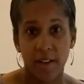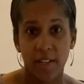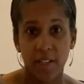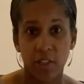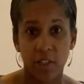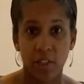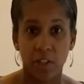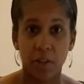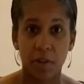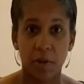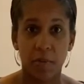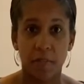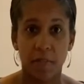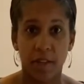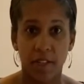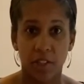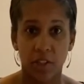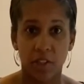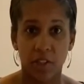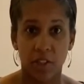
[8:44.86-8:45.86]
sugar
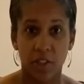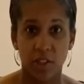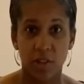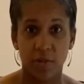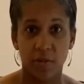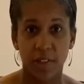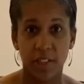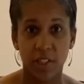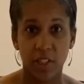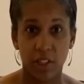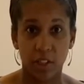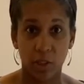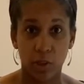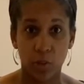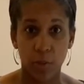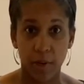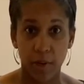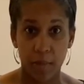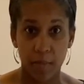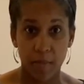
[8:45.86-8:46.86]
mixture to reach its
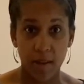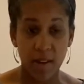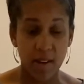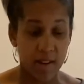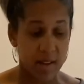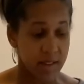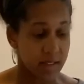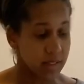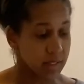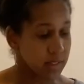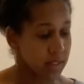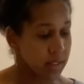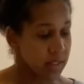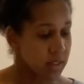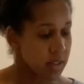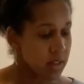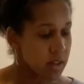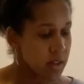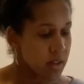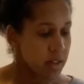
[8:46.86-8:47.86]
20 minutes
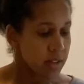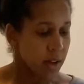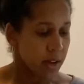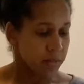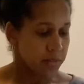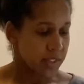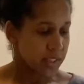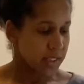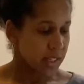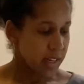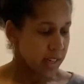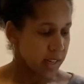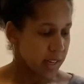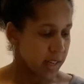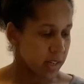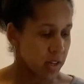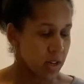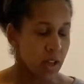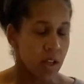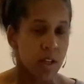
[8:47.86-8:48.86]
of
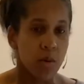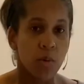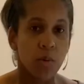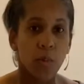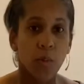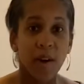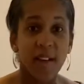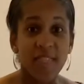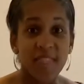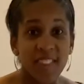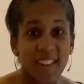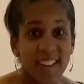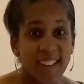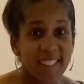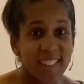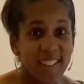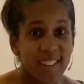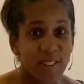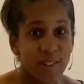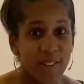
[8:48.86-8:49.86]
sitting, one thing
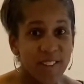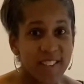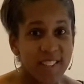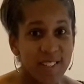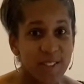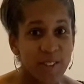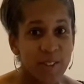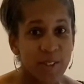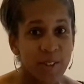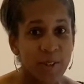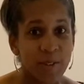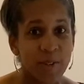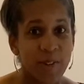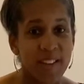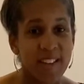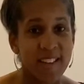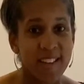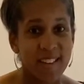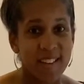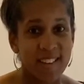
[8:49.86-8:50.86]
that you can do
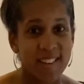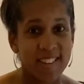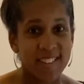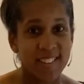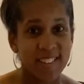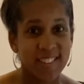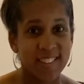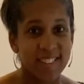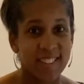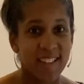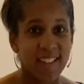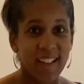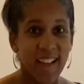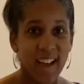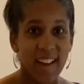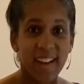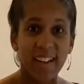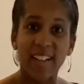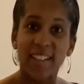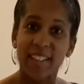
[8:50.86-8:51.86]
is
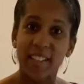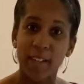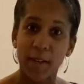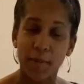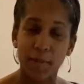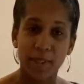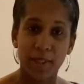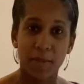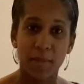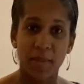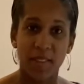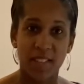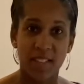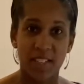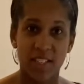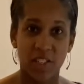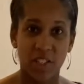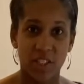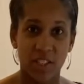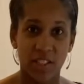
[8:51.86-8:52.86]
kind of clean up some of the
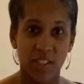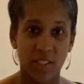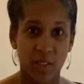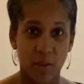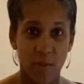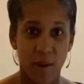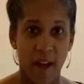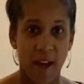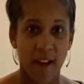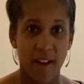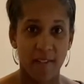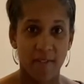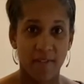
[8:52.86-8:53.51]
dishes you have.